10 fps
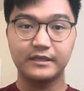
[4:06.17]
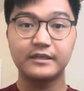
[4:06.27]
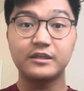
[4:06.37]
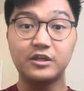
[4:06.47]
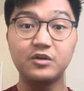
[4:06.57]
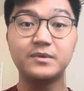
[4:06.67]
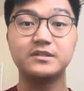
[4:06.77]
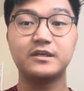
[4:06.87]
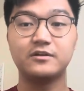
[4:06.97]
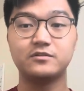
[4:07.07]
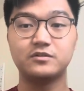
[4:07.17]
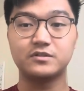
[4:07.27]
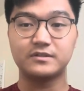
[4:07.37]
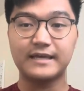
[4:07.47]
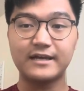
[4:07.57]
human characters
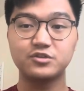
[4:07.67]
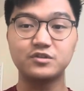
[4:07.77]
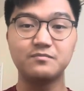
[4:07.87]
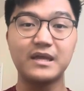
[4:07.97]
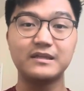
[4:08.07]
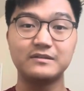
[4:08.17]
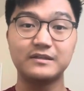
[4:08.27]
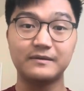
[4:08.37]
and actually making